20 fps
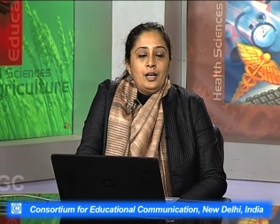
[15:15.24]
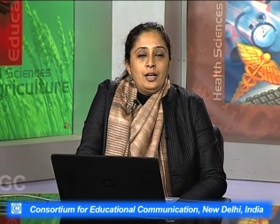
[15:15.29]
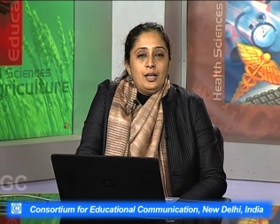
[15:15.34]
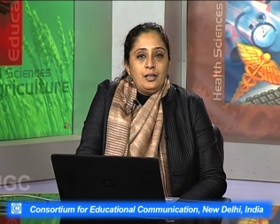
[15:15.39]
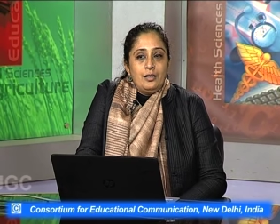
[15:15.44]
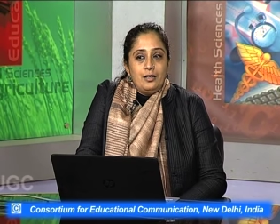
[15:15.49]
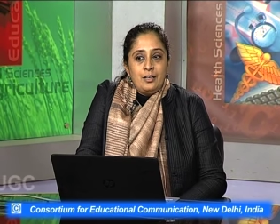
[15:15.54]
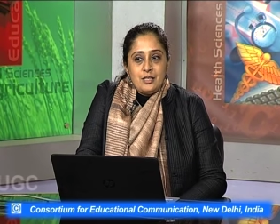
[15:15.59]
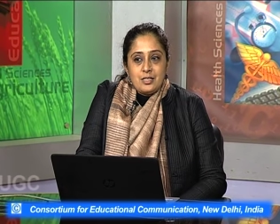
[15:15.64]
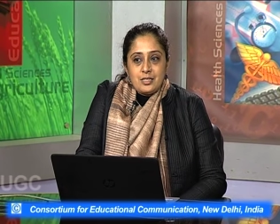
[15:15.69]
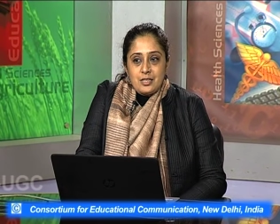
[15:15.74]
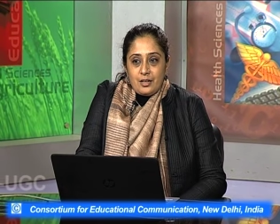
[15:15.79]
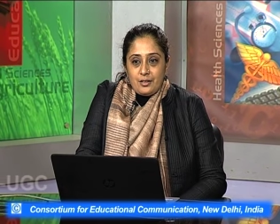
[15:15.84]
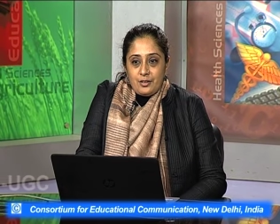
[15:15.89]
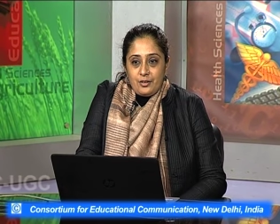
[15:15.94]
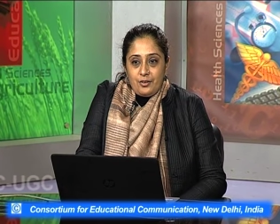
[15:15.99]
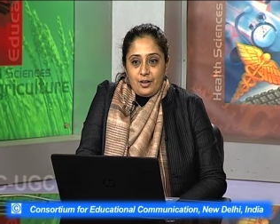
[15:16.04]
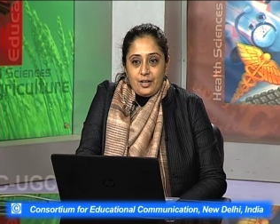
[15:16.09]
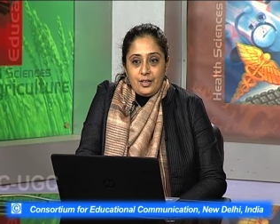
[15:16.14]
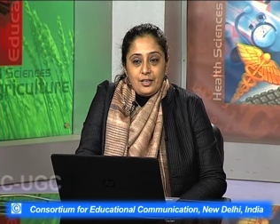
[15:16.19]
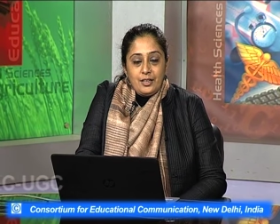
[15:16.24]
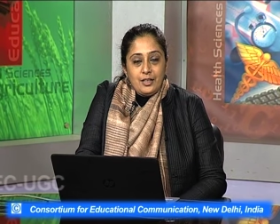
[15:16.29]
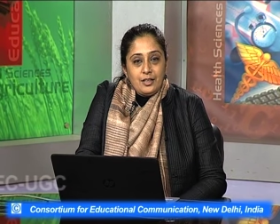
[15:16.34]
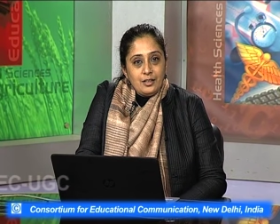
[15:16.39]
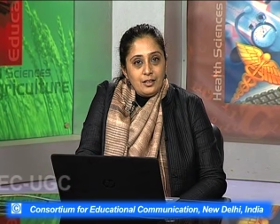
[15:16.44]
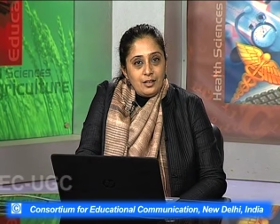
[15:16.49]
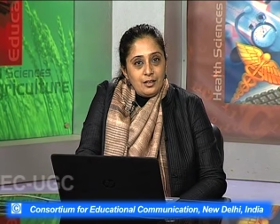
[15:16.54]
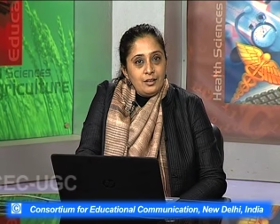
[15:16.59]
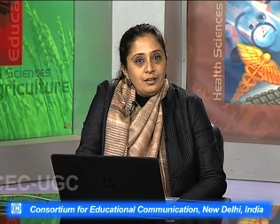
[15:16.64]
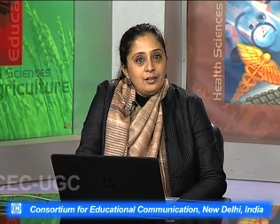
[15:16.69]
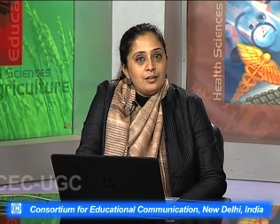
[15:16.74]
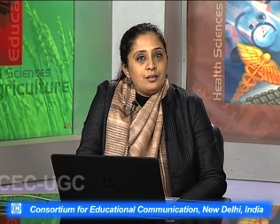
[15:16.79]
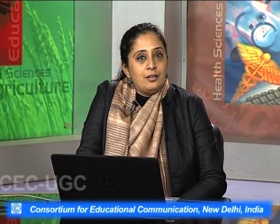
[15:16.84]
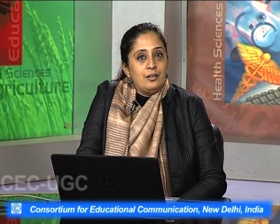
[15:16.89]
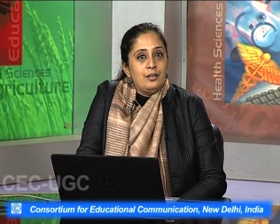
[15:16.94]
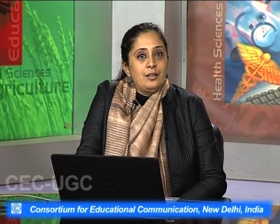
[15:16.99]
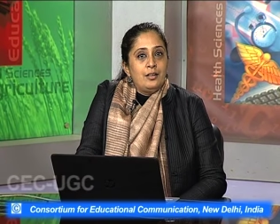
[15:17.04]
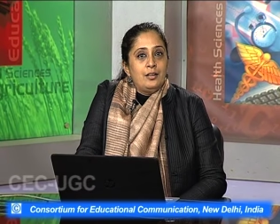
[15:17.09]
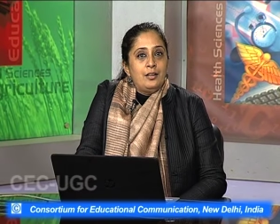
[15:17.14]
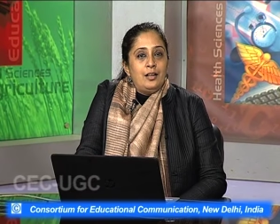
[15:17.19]
and he started writing in
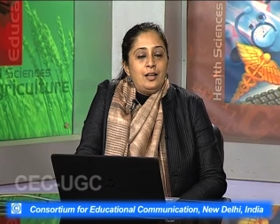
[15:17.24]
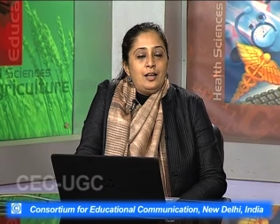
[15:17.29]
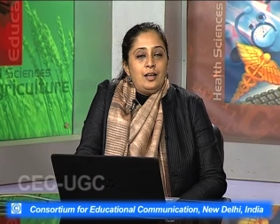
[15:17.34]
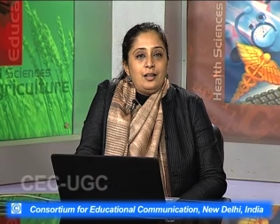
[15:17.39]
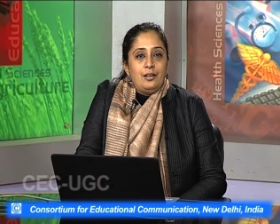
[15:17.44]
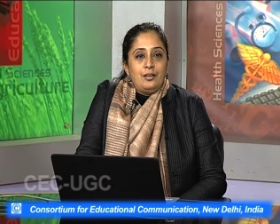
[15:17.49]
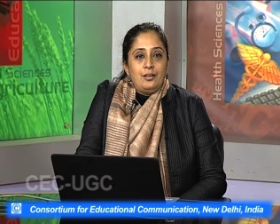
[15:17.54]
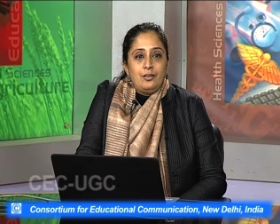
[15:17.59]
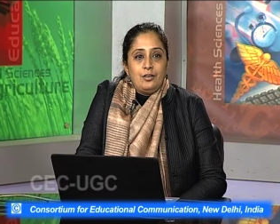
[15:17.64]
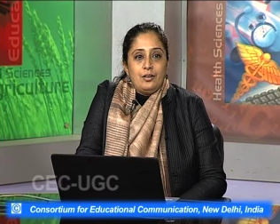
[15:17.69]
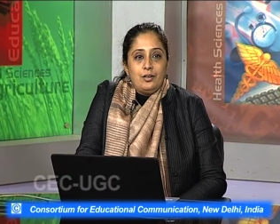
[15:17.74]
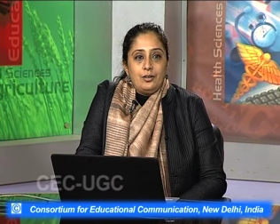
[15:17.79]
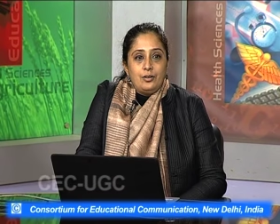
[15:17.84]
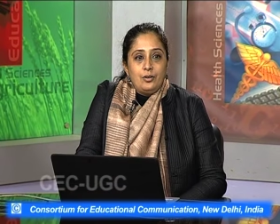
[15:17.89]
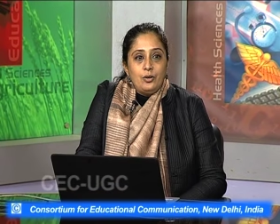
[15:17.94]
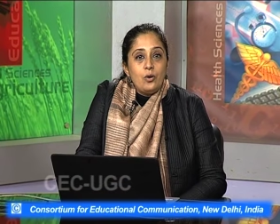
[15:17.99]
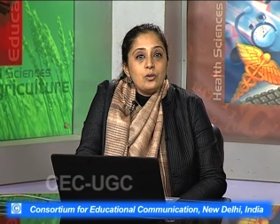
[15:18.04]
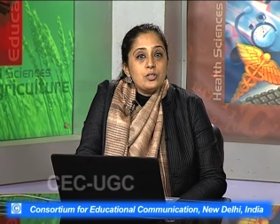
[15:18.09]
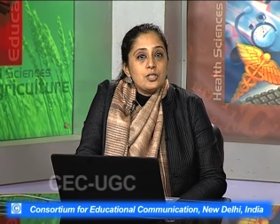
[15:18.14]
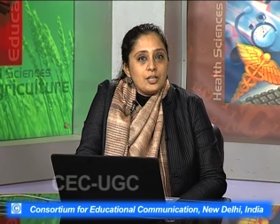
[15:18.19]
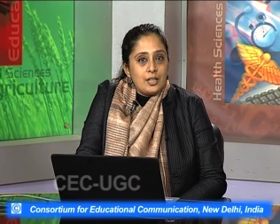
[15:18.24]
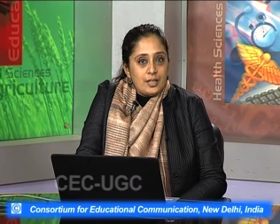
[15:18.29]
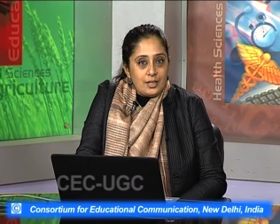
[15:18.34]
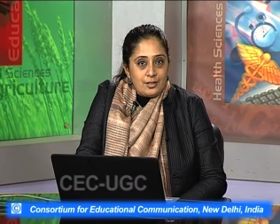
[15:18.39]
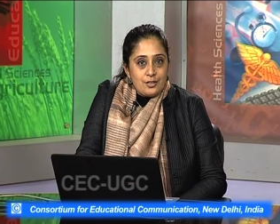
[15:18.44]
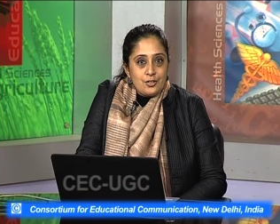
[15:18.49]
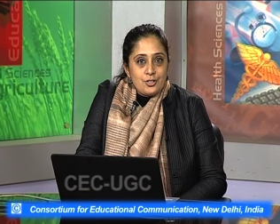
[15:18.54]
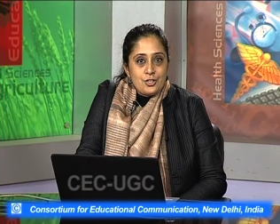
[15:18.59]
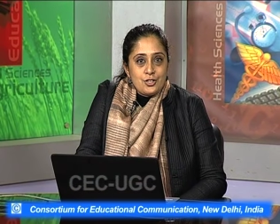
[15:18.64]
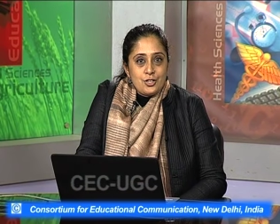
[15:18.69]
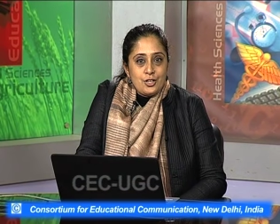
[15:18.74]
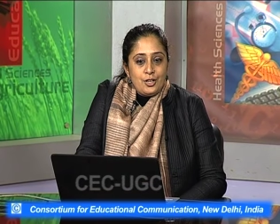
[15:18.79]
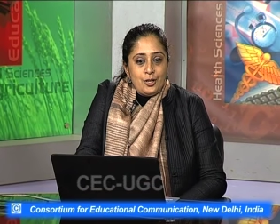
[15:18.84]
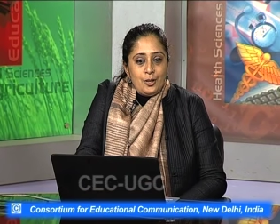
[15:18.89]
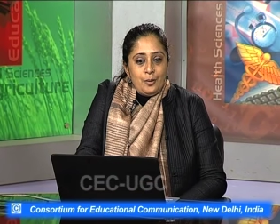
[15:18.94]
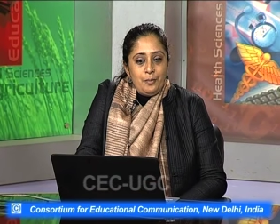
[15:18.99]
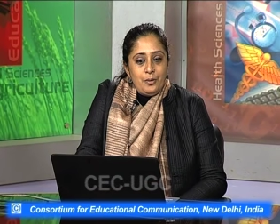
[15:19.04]
Kannada and uh, not in English.